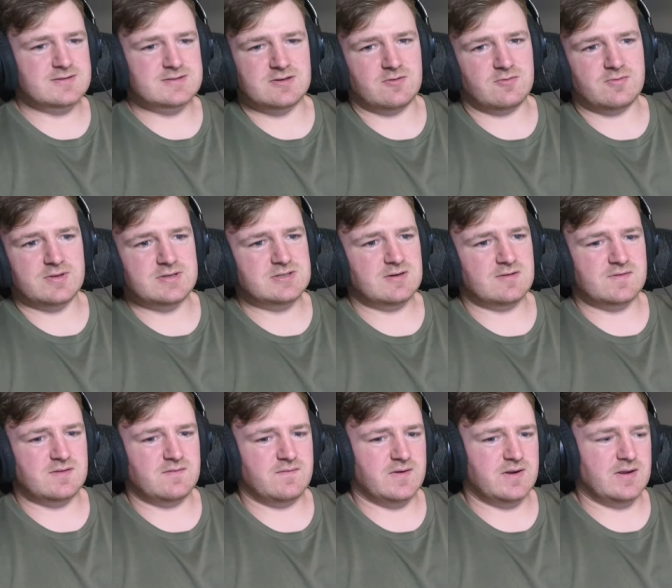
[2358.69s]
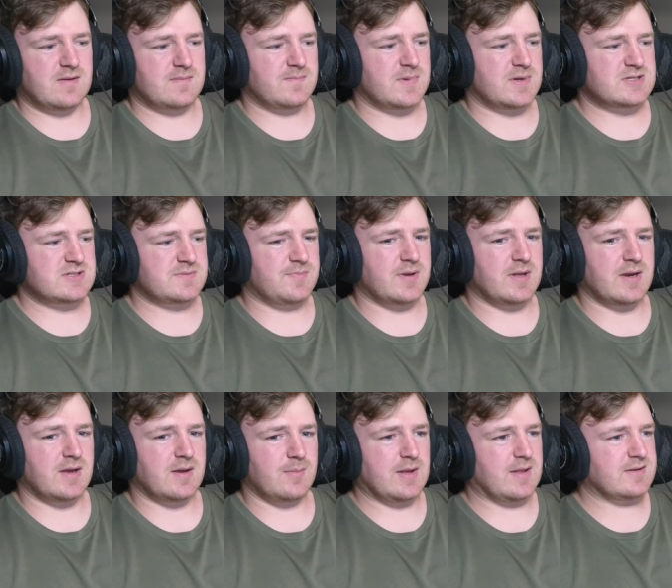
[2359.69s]
Don't really cheer for them really much, but
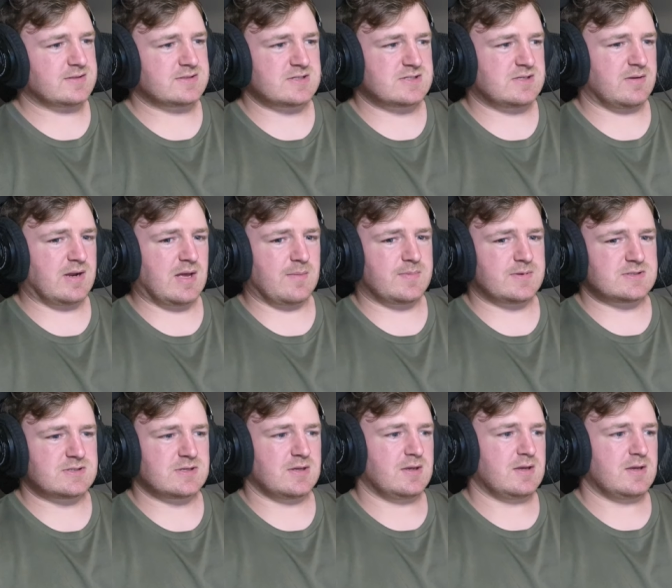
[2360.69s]
yeah, let's just see what happens.